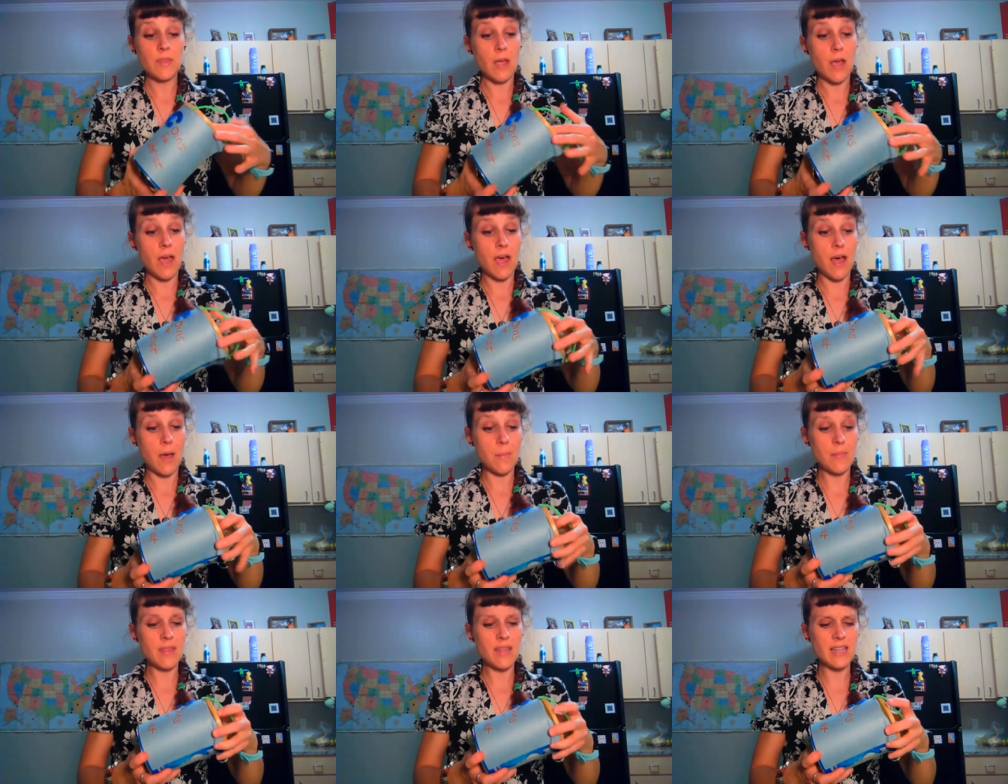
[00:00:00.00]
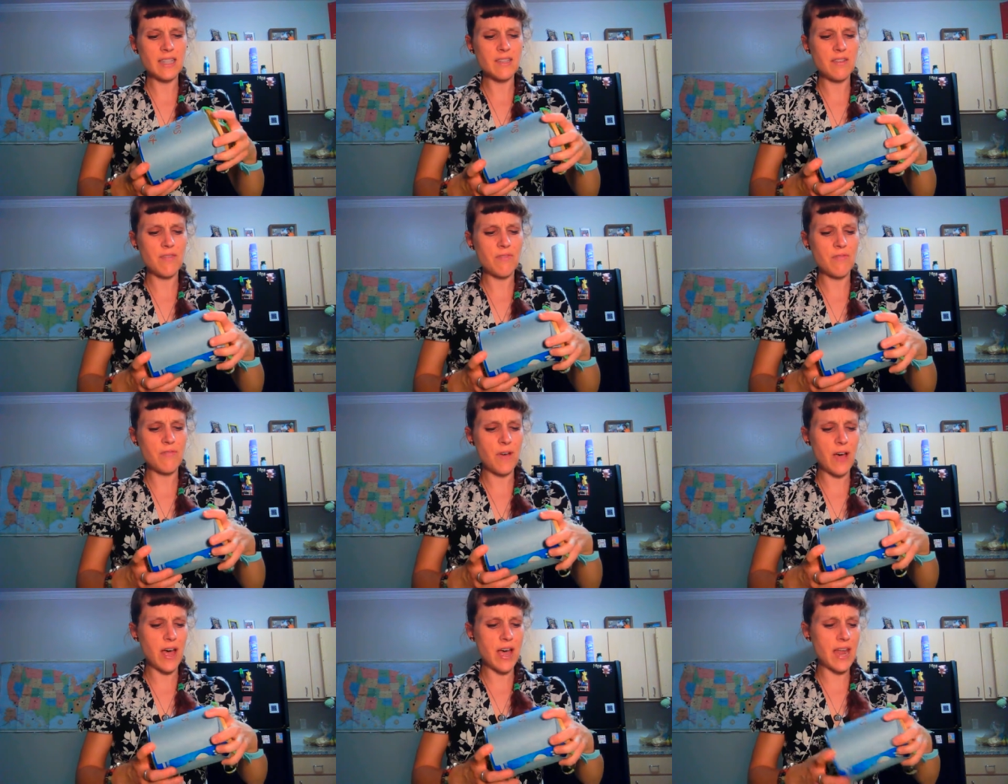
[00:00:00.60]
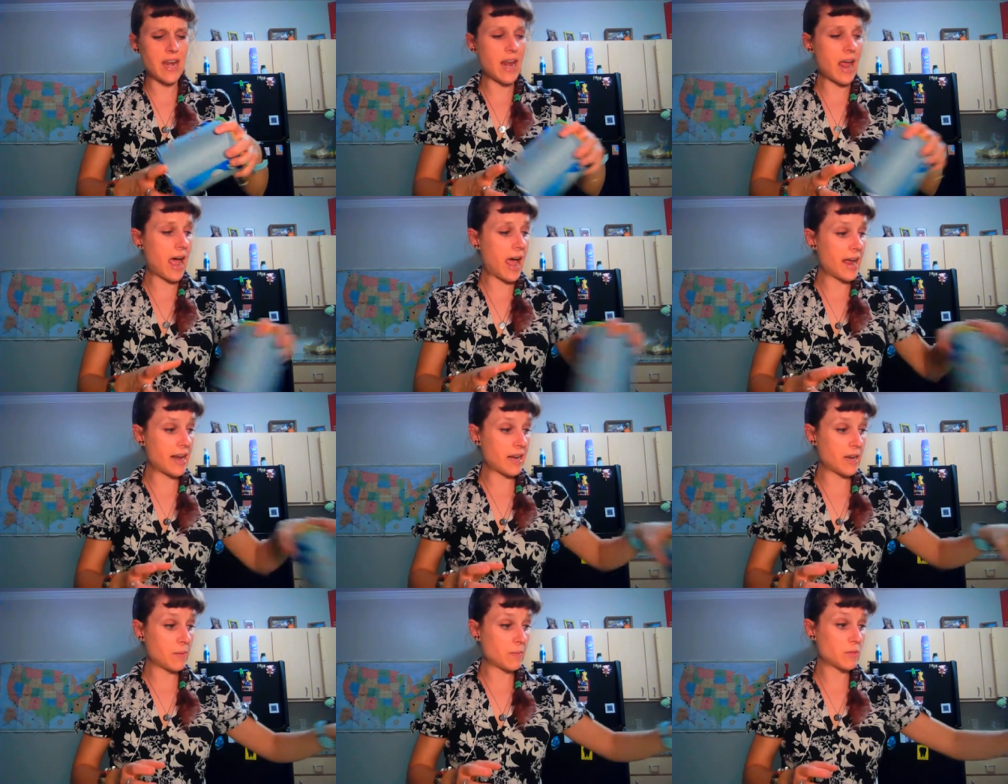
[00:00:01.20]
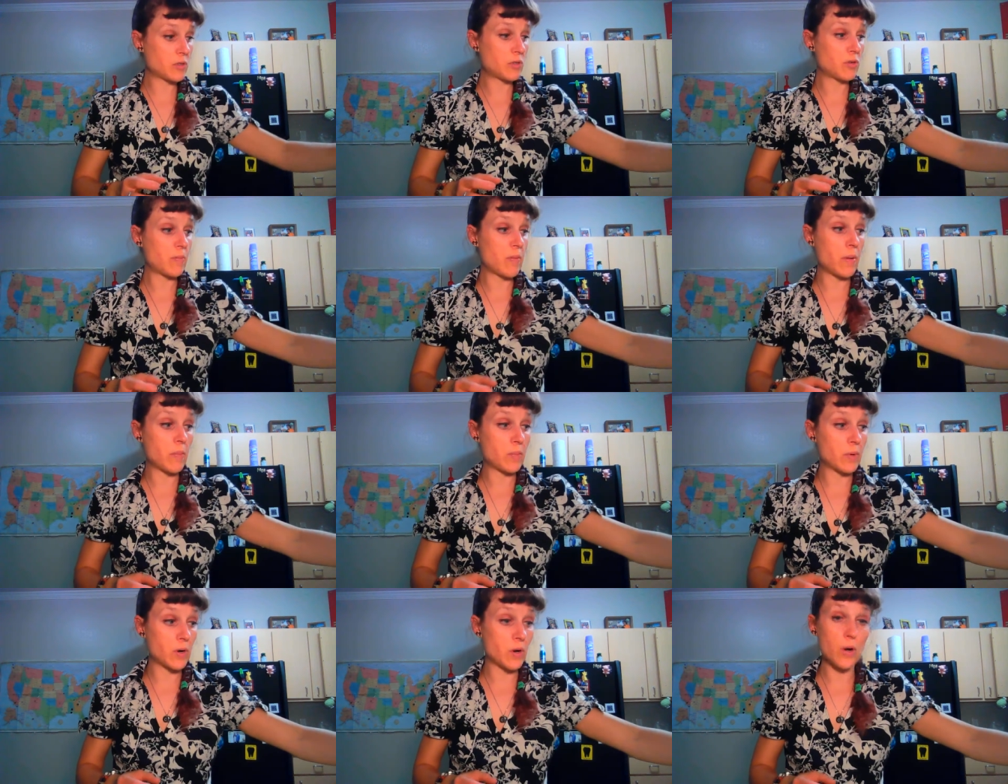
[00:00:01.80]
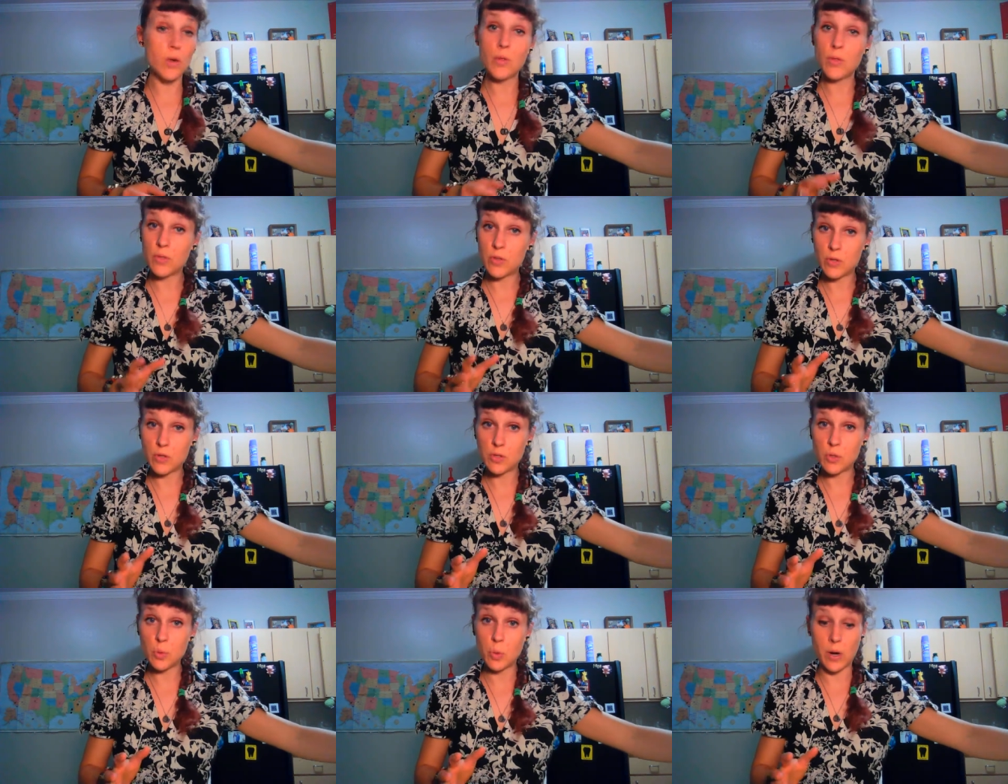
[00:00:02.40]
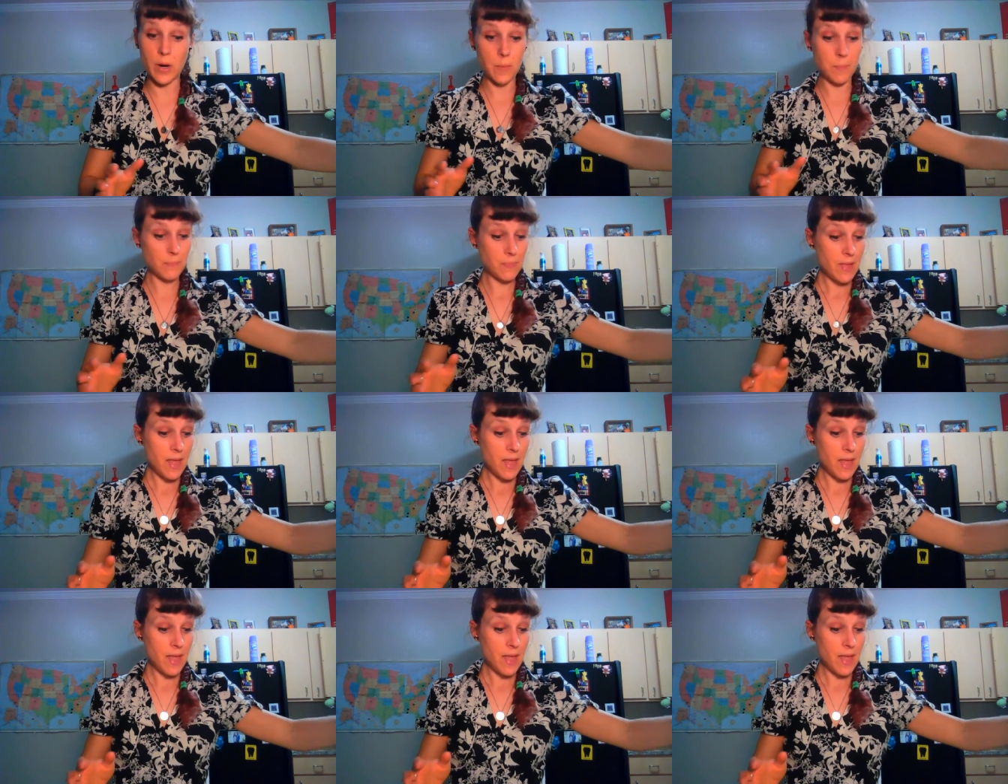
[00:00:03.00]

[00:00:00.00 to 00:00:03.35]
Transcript: Uh, but that's a fun item to remember the story.